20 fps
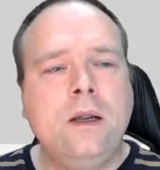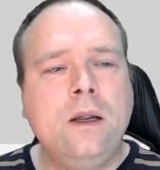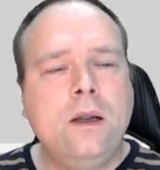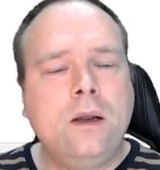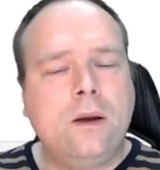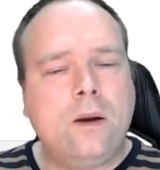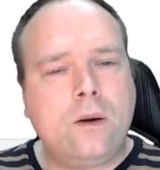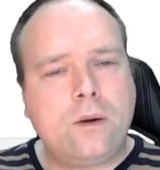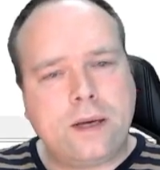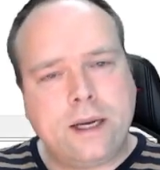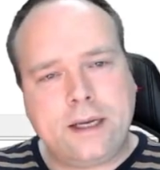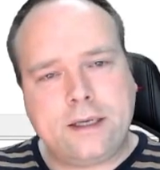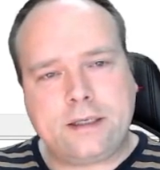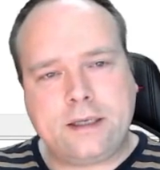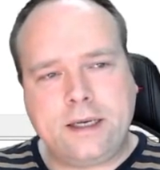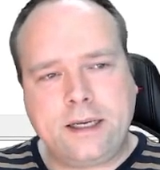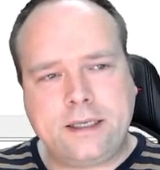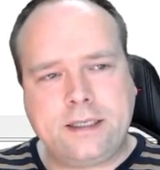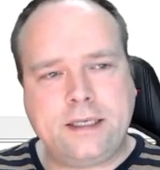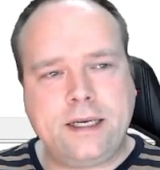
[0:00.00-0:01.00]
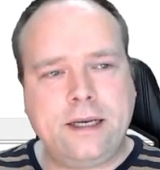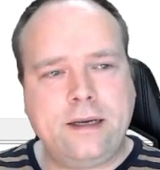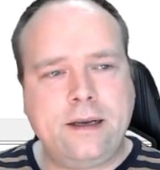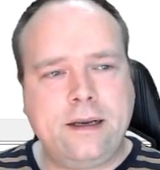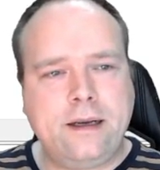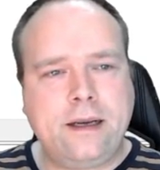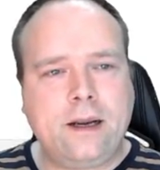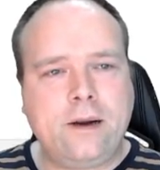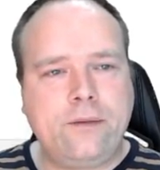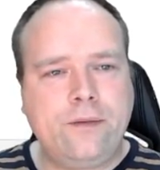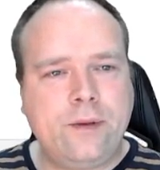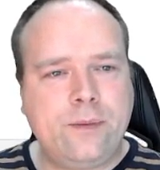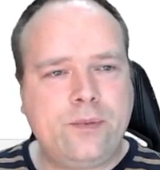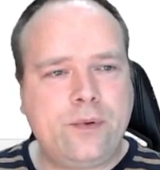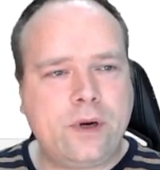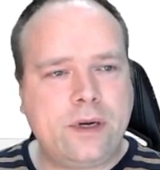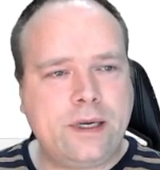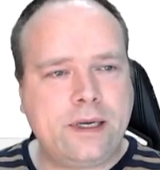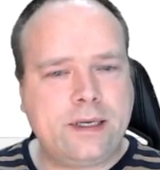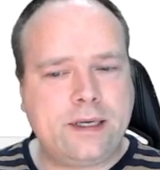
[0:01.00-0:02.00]
Okay, so let's say that now the
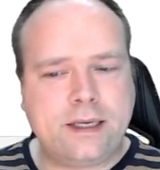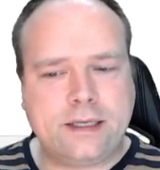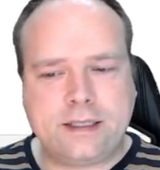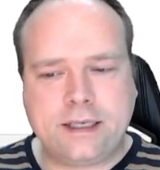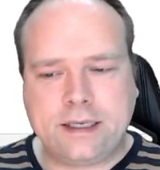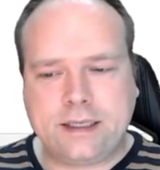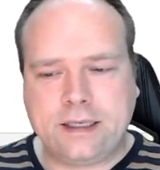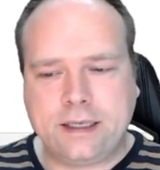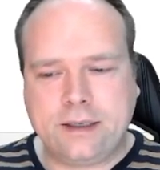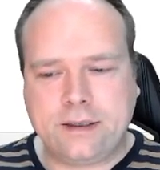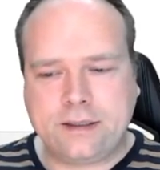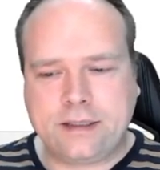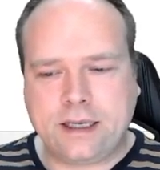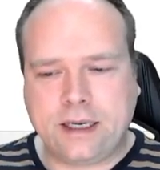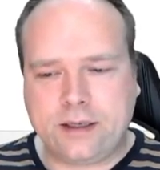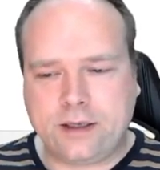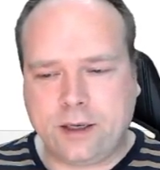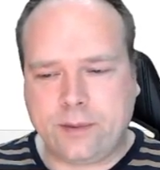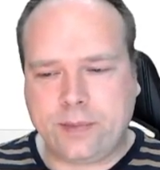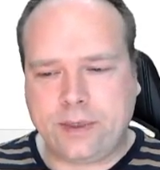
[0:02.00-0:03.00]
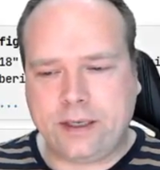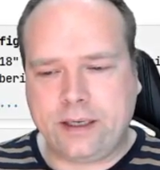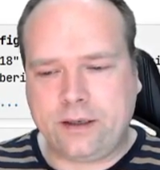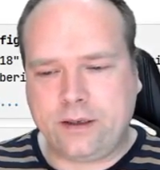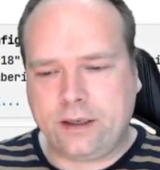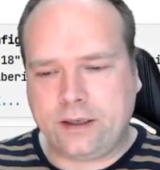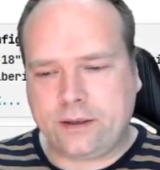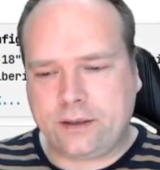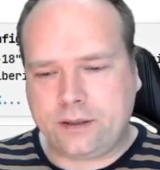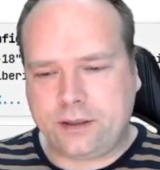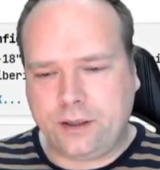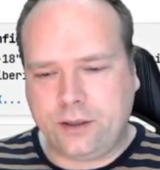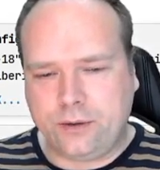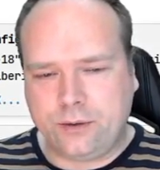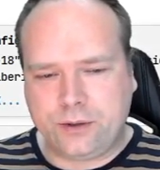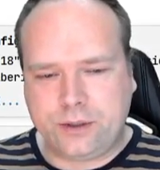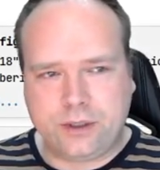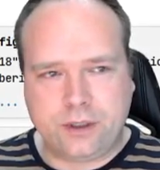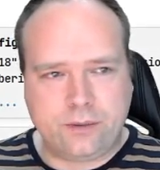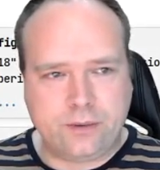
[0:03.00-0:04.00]
project has actually started up, and it does the
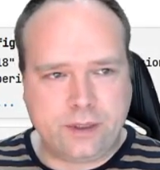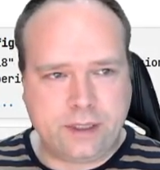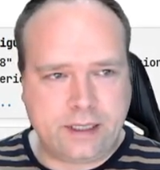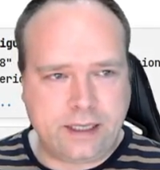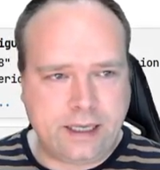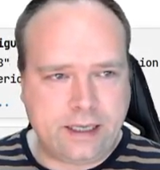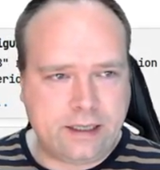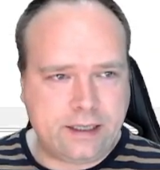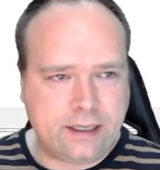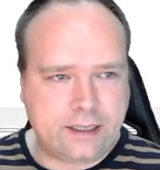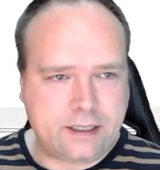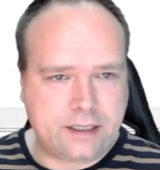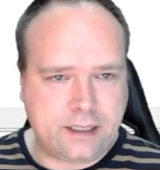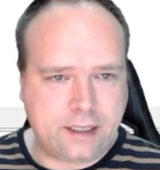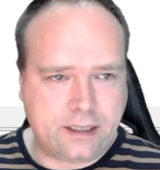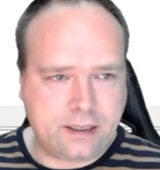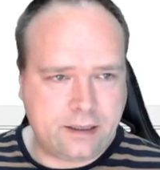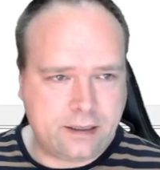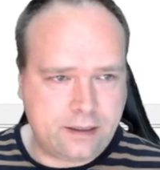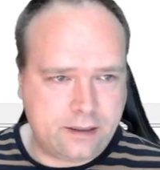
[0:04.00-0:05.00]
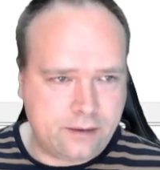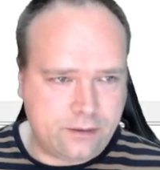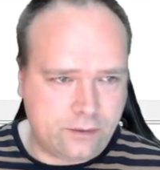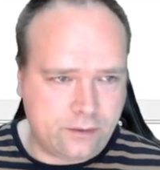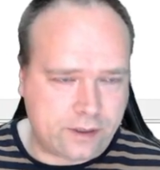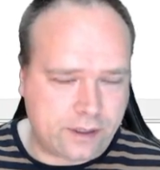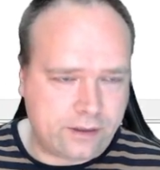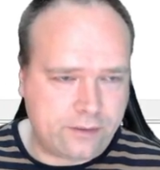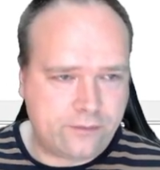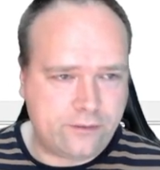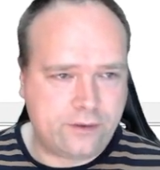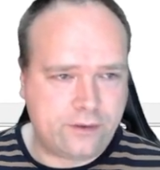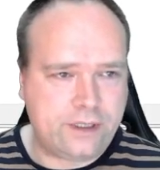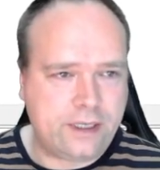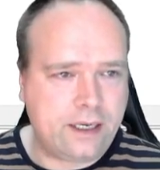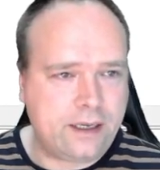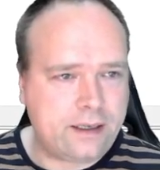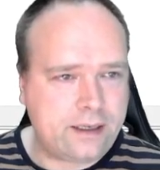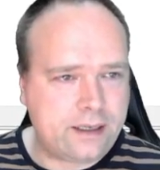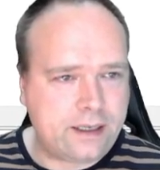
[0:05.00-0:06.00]
usual with indexing and looking for
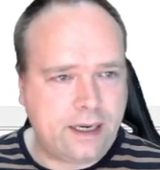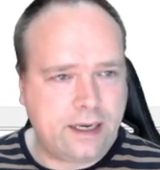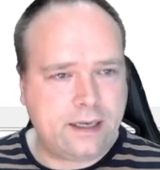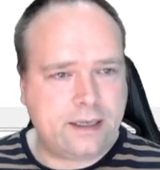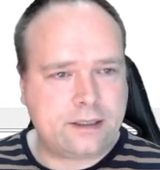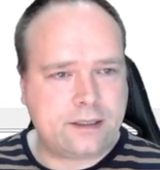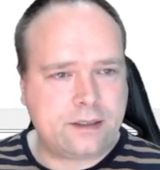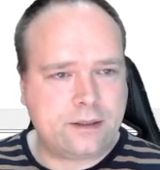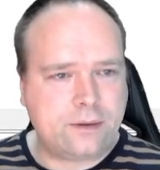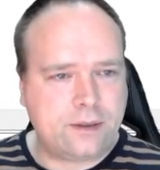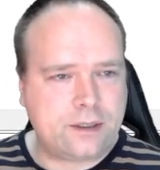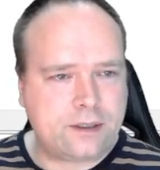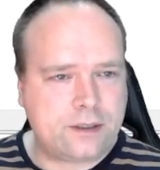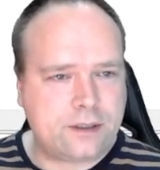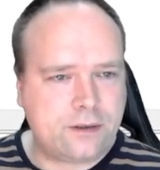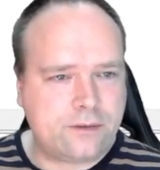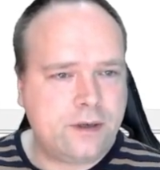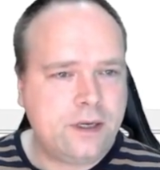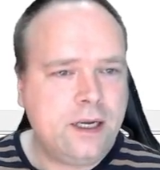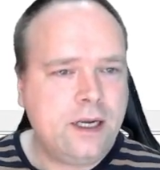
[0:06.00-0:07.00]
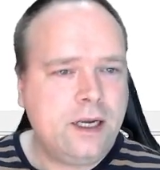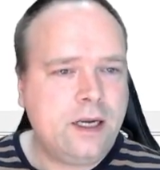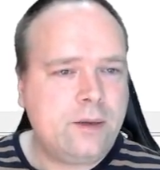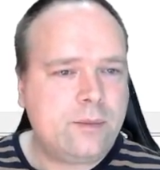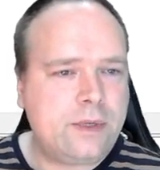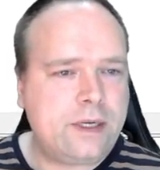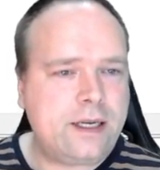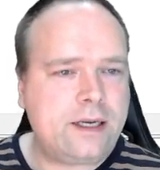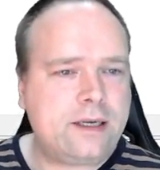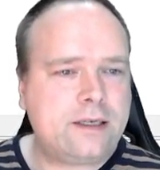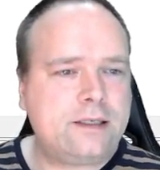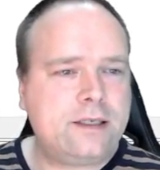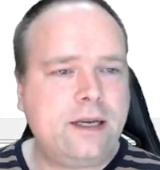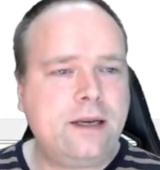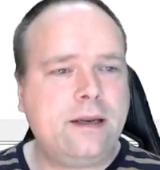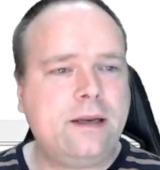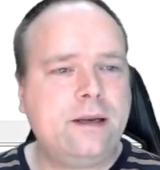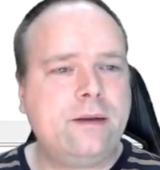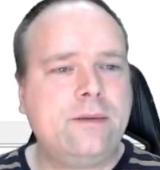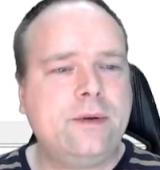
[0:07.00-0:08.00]
JDKs and all the stuff. But let us
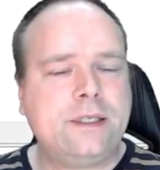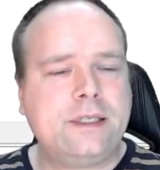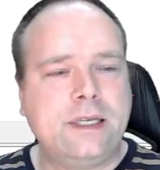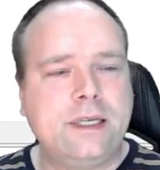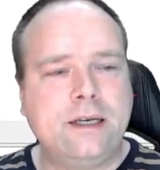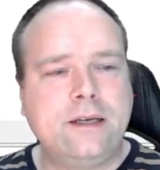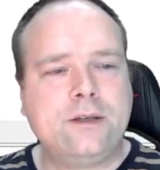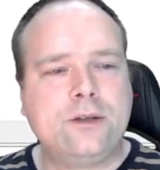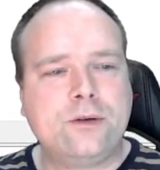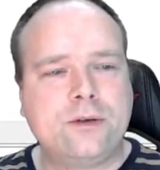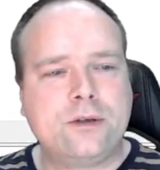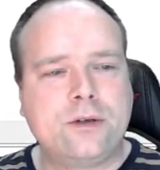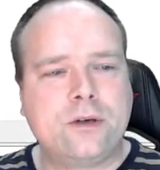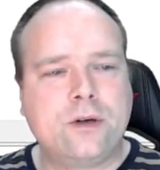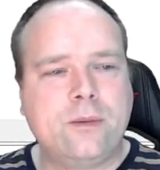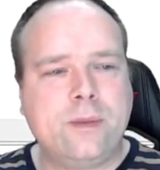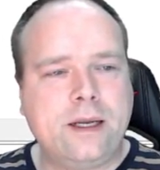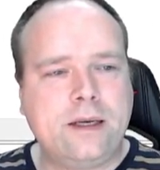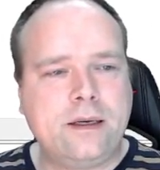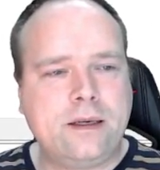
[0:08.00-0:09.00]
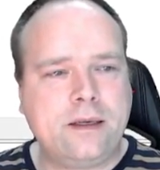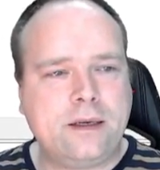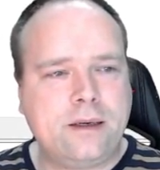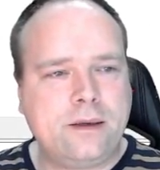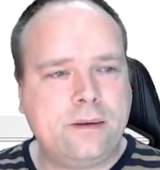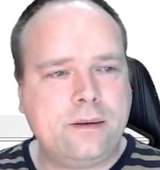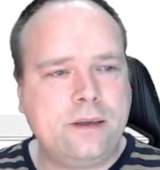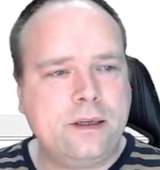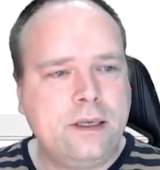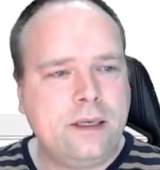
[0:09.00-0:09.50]
say that we're still in Total Commander now.